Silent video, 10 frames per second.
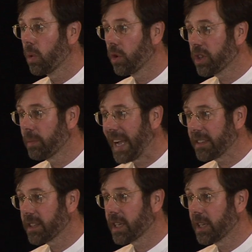
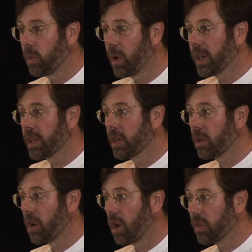automatically
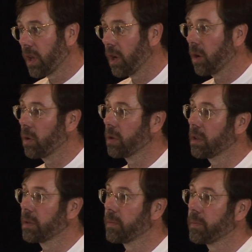working on the
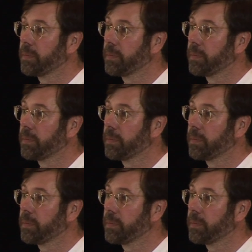whole.